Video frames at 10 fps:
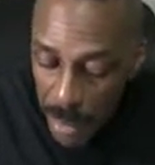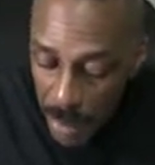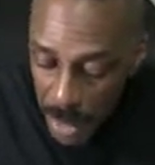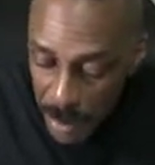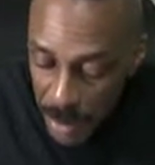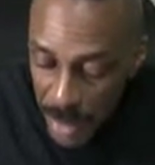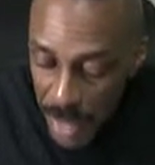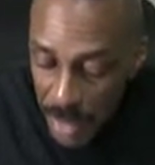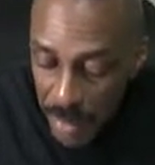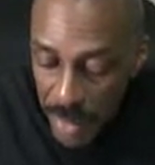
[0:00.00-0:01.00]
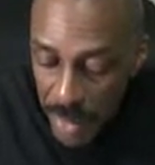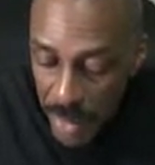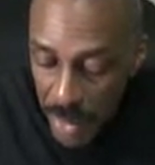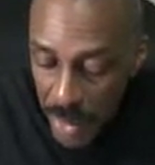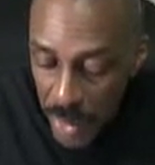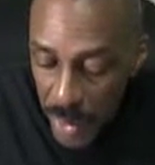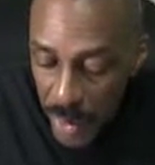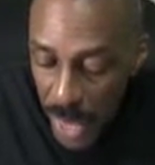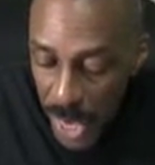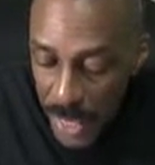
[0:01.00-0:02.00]
a possibility of
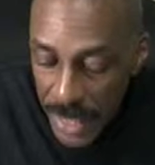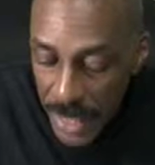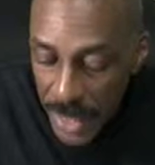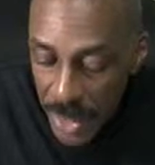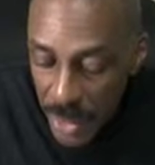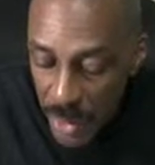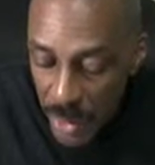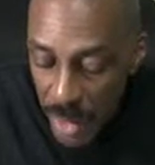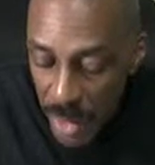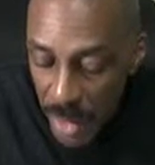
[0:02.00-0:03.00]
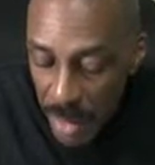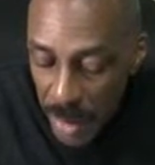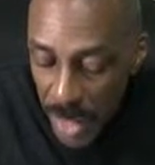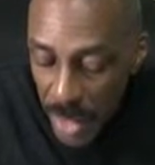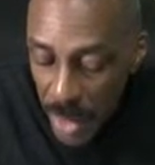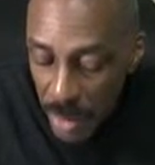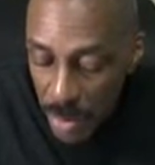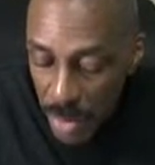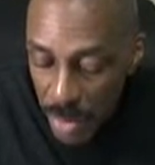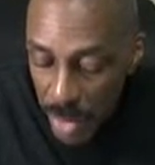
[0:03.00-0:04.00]
new ideas, new
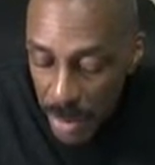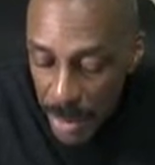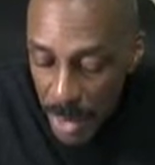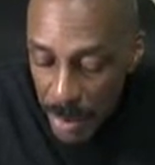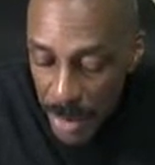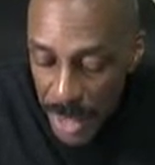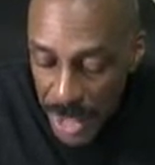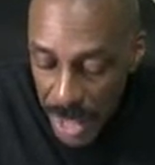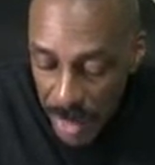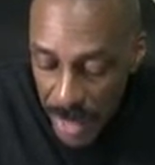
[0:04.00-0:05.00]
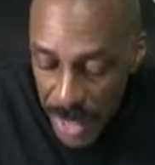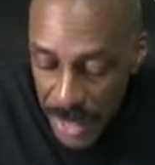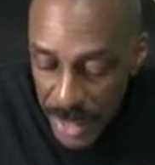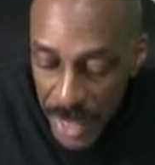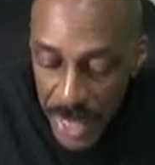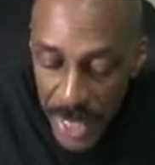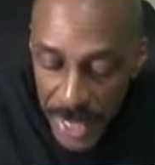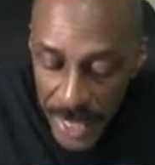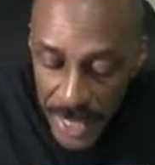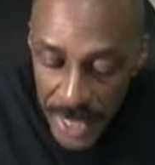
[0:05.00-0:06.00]
income streams being generated.
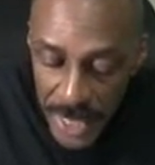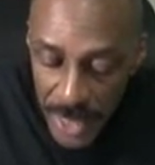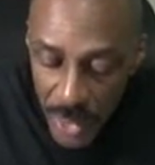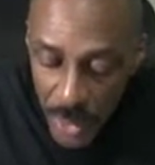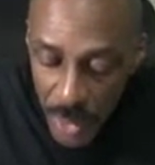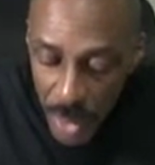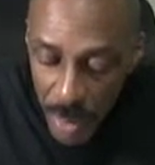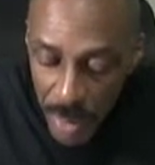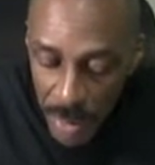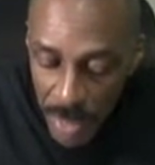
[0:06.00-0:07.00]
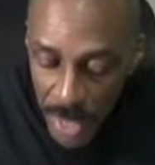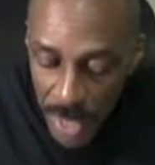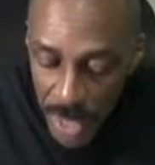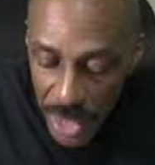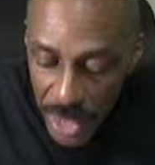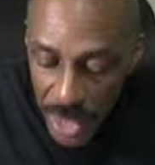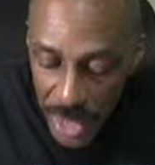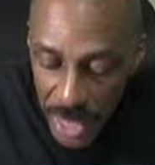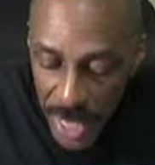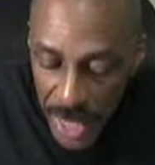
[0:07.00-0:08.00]
Again, this is all coming in
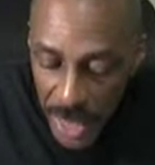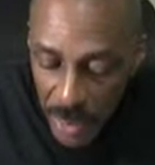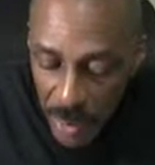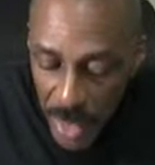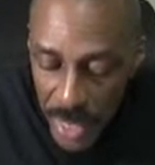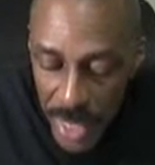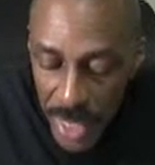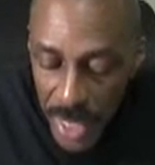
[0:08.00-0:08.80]
connection with